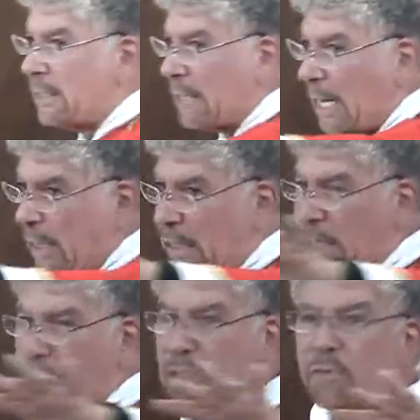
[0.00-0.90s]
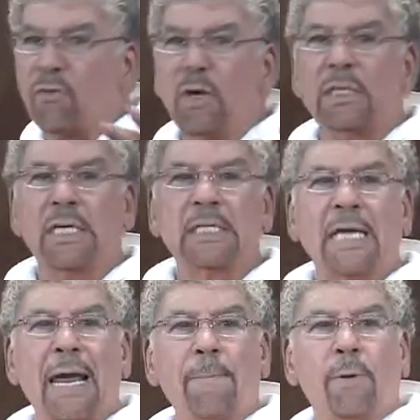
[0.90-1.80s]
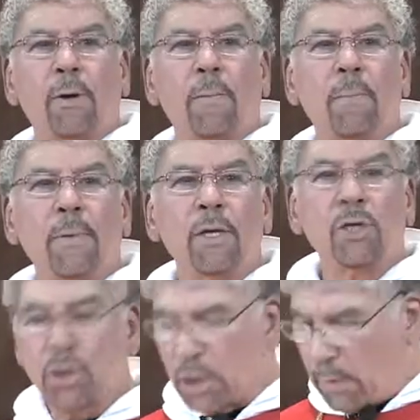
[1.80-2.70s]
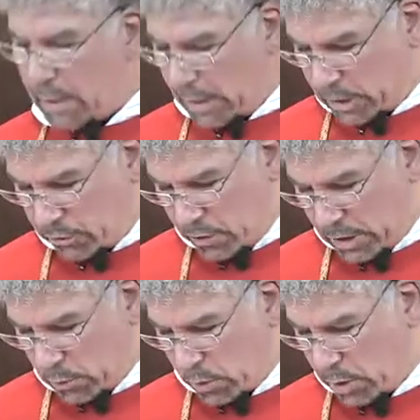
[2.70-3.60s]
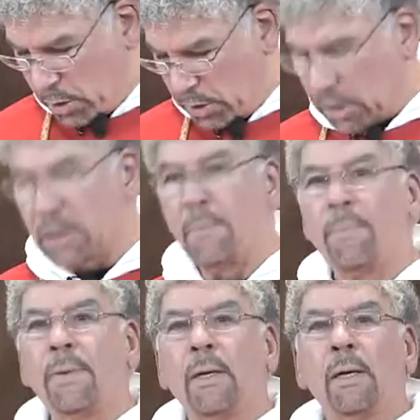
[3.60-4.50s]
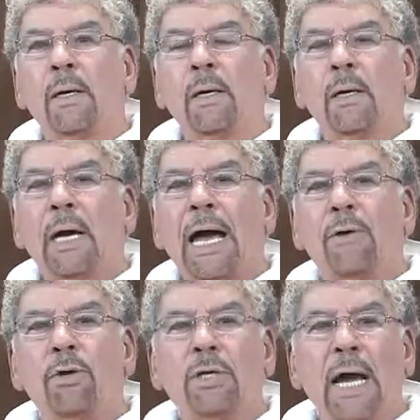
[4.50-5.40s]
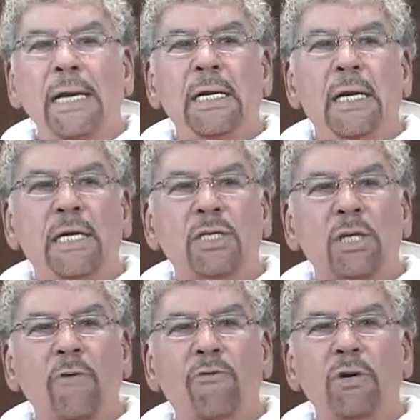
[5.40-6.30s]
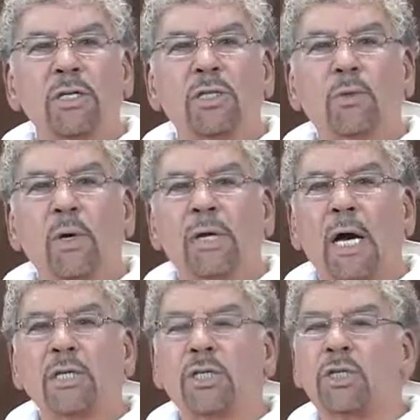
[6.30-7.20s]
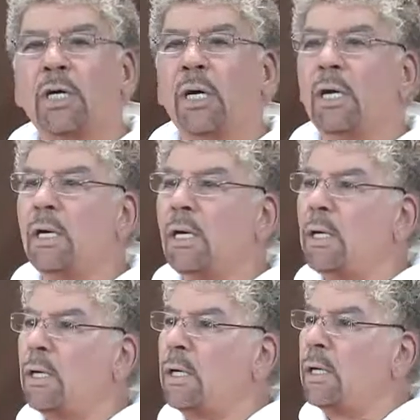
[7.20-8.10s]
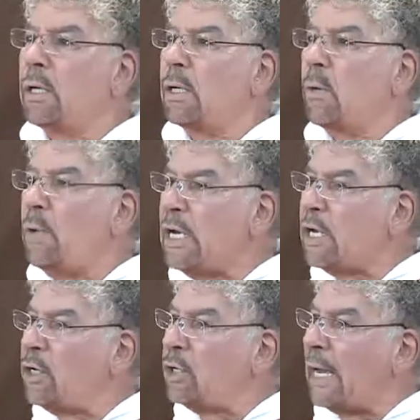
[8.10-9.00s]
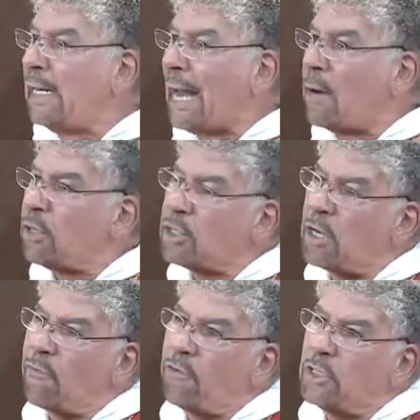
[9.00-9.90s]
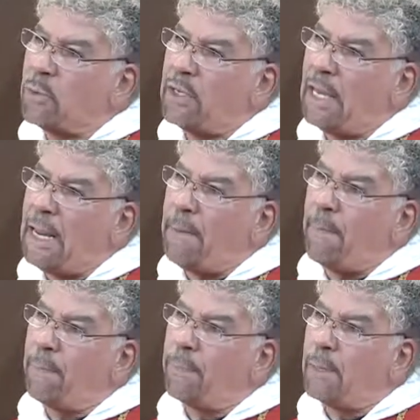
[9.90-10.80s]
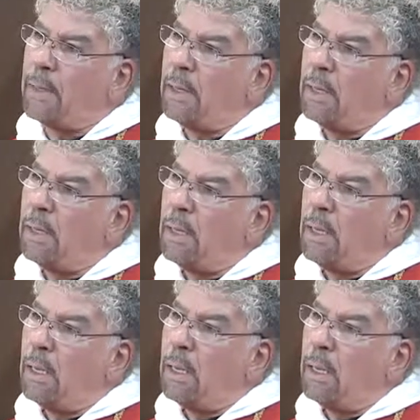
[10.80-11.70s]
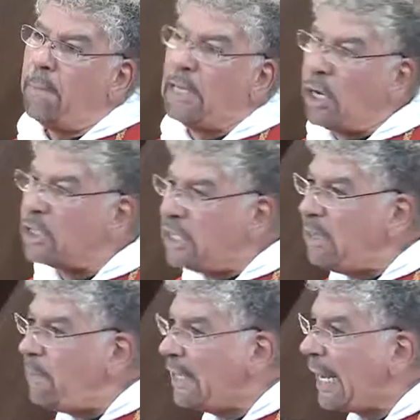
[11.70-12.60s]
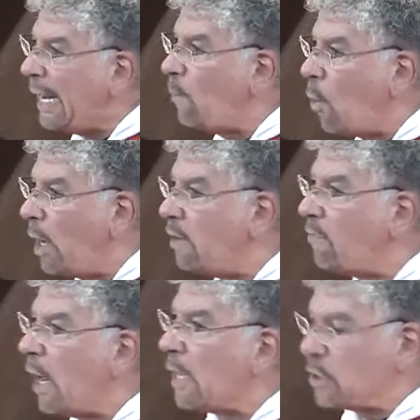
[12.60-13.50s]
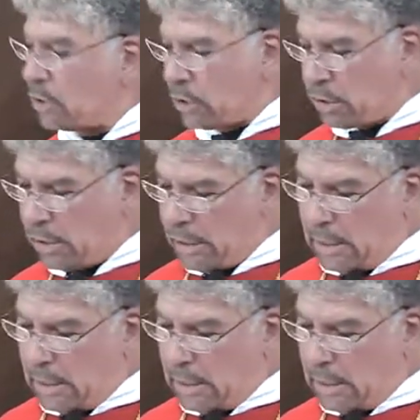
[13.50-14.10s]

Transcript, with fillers: telling us through his example, showing us through his words, how uniting his sufferings with us, we can unite our sufferings with him, because he became one of us.